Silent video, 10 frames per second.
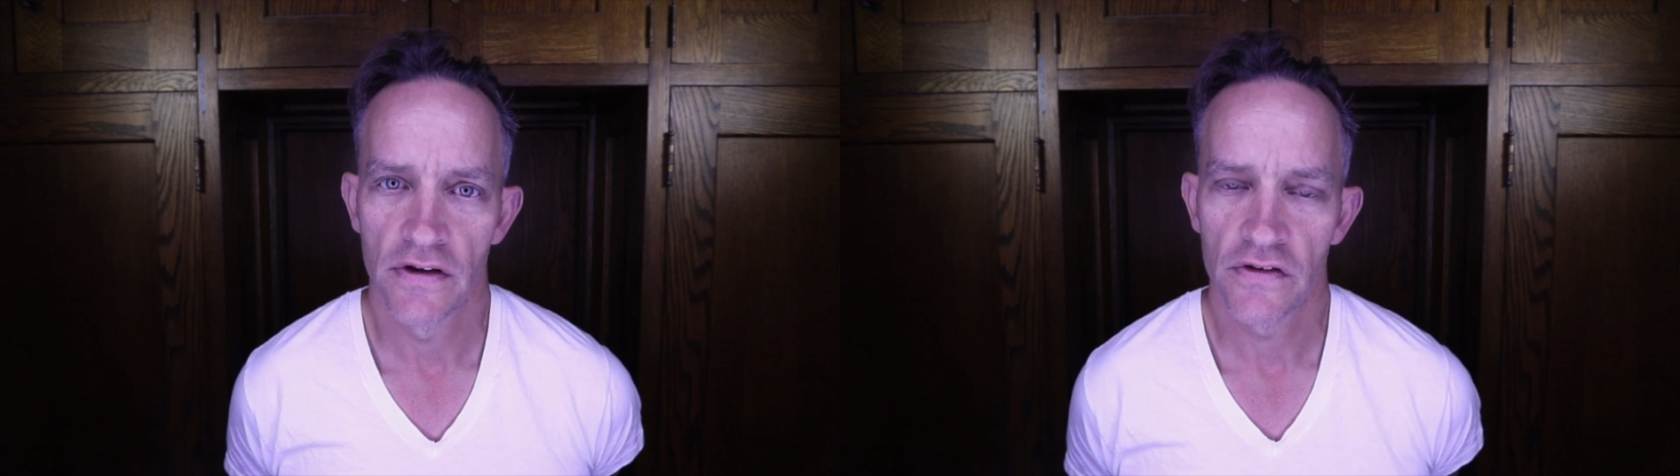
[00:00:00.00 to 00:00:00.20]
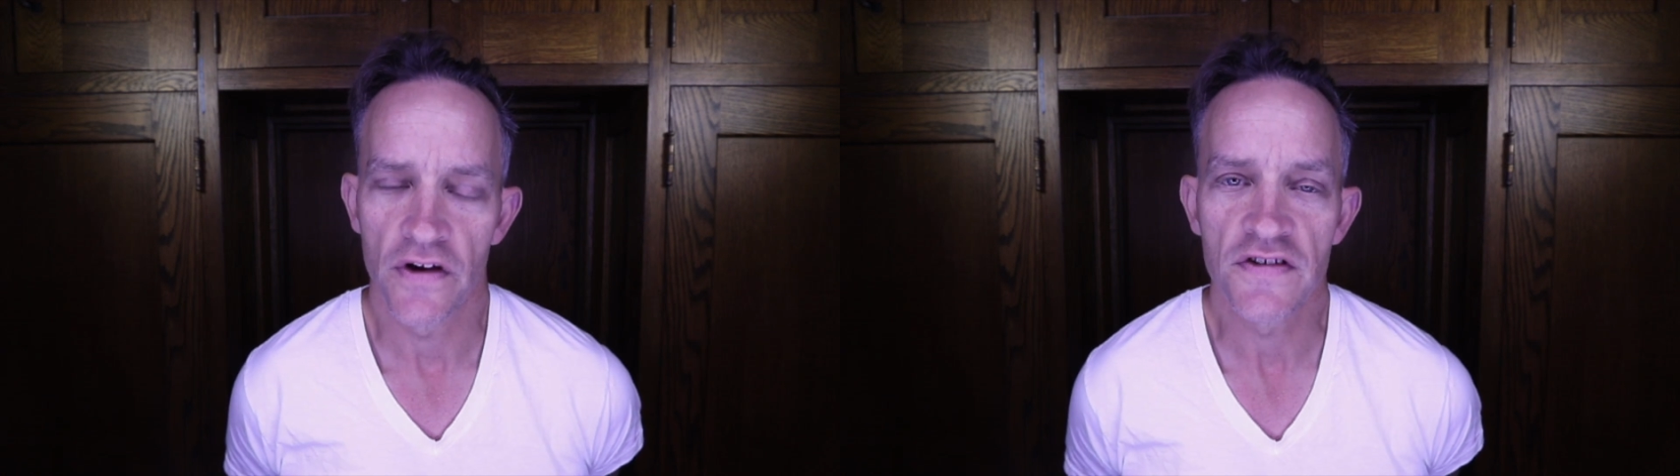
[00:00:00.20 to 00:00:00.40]

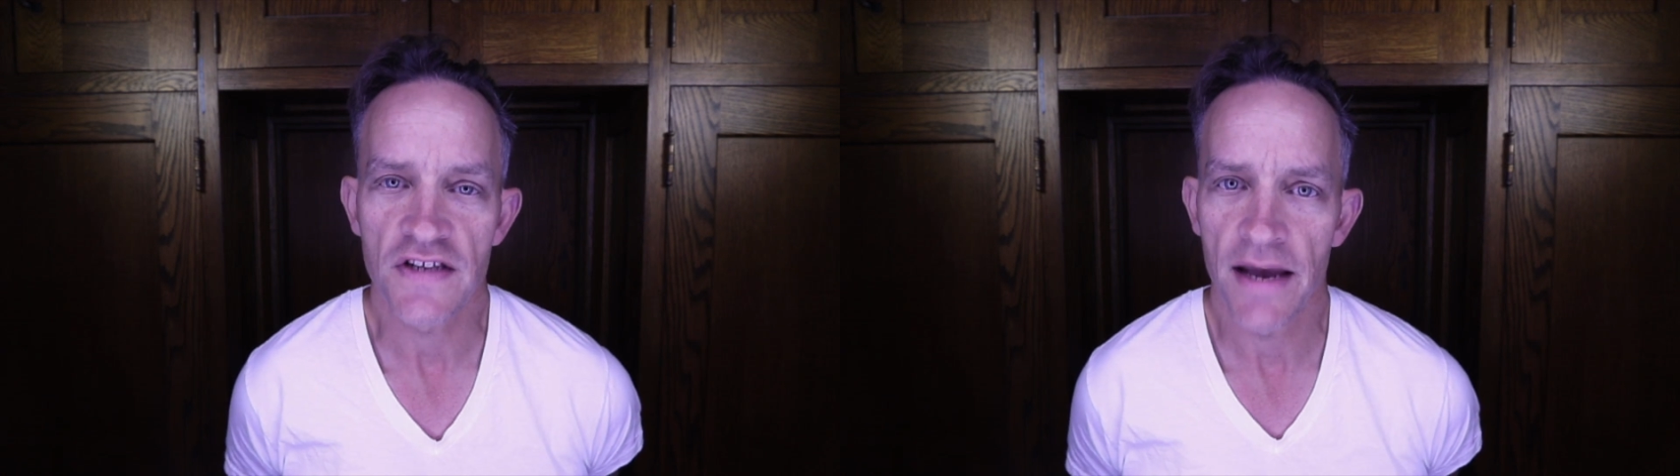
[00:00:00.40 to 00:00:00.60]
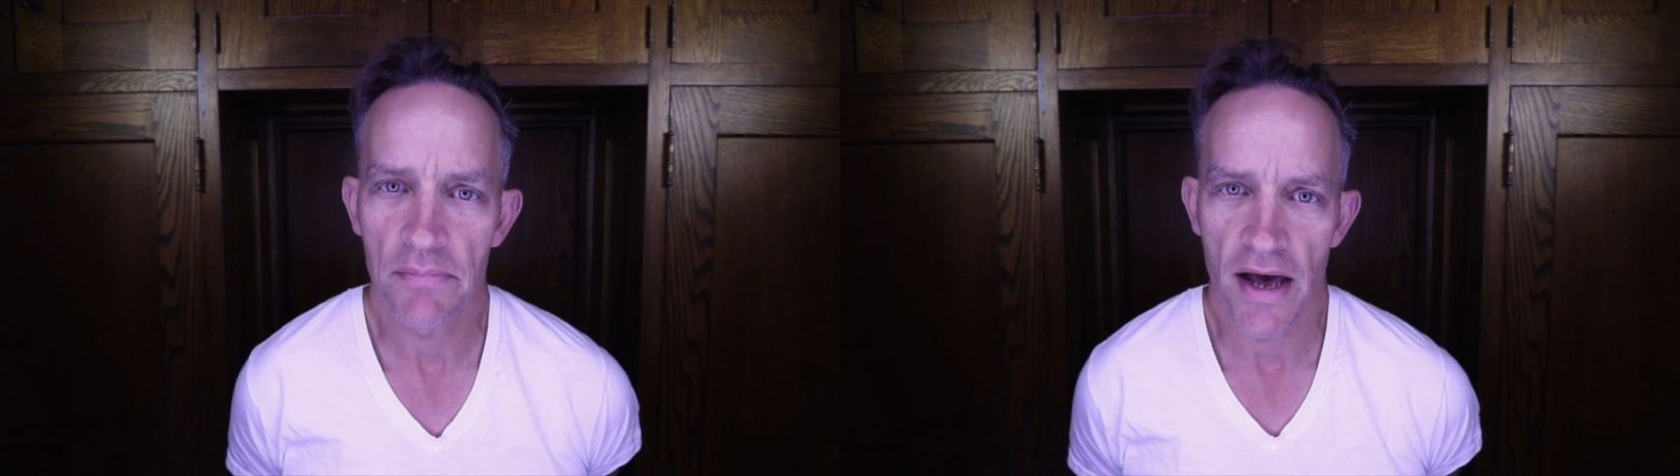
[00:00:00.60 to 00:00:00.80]
So I
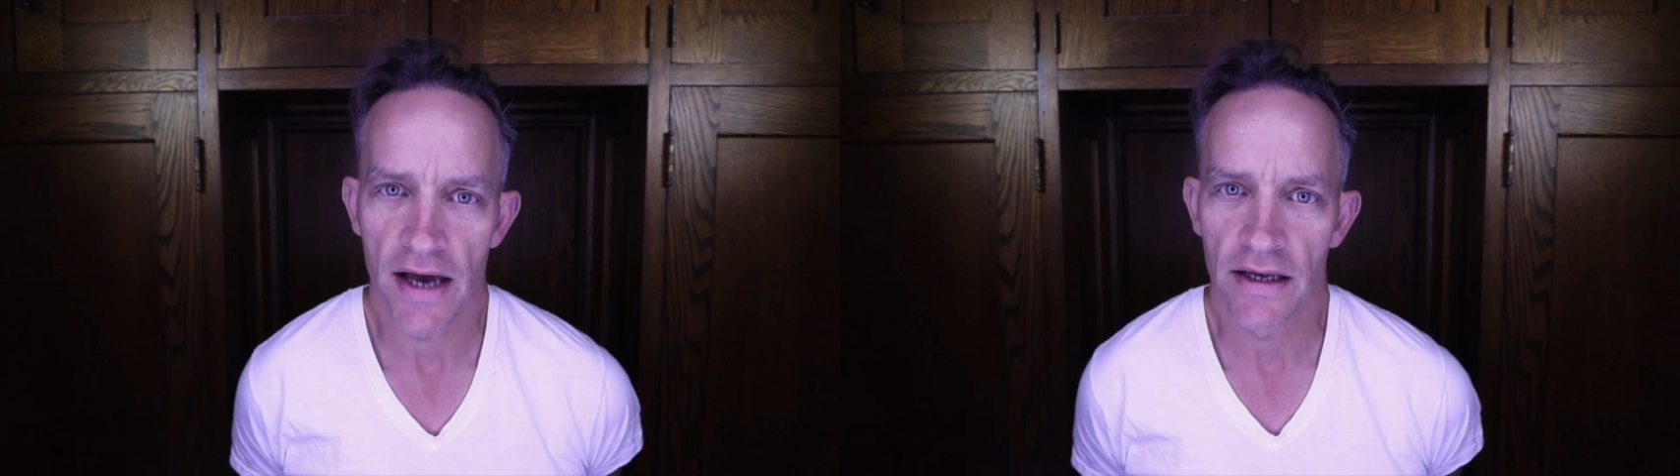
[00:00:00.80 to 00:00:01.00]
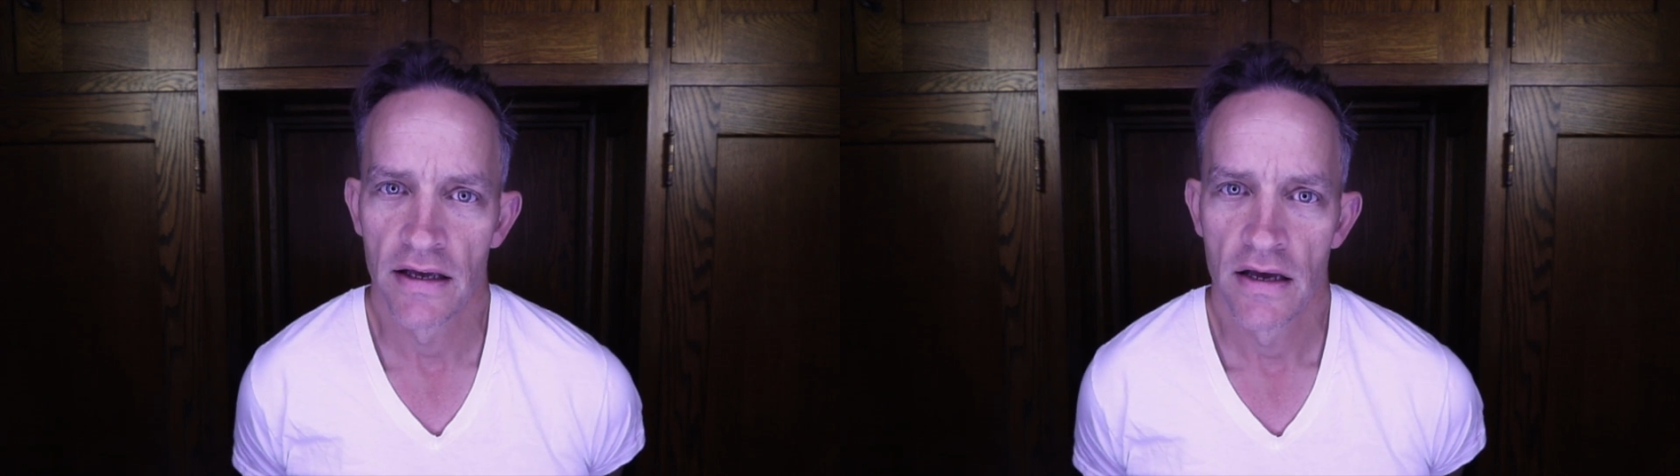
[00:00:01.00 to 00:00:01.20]
sat
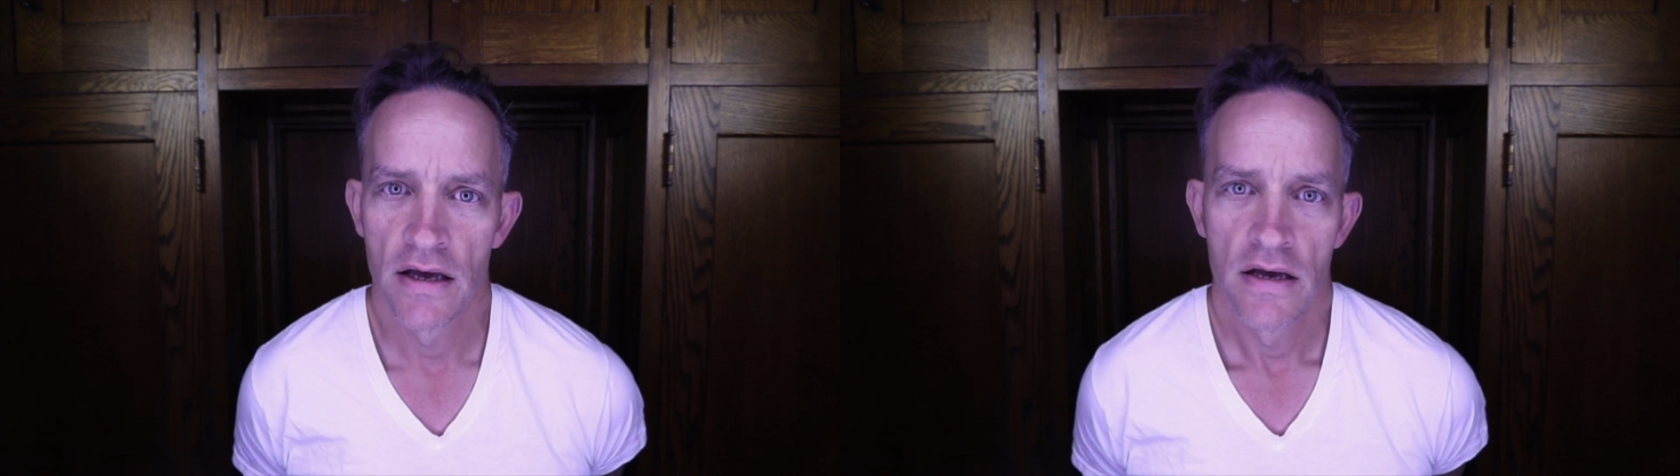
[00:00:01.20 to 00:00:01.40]
back